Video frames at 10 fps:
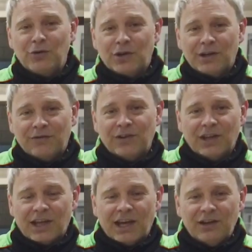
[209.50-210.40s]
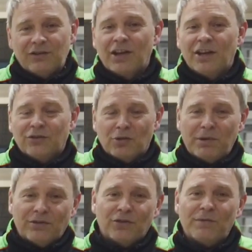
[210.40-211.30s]
and you can then fit the cage, so
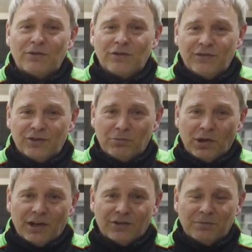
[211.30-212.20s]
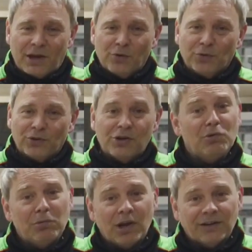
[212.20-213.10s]
it means it's a retrofittable item and also a
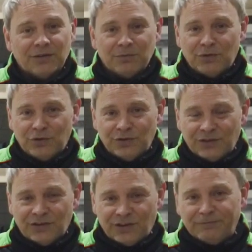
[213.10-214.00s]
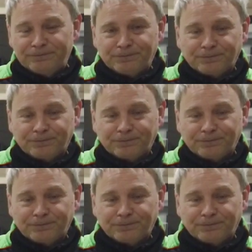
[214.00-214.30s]
removable item should you see fit.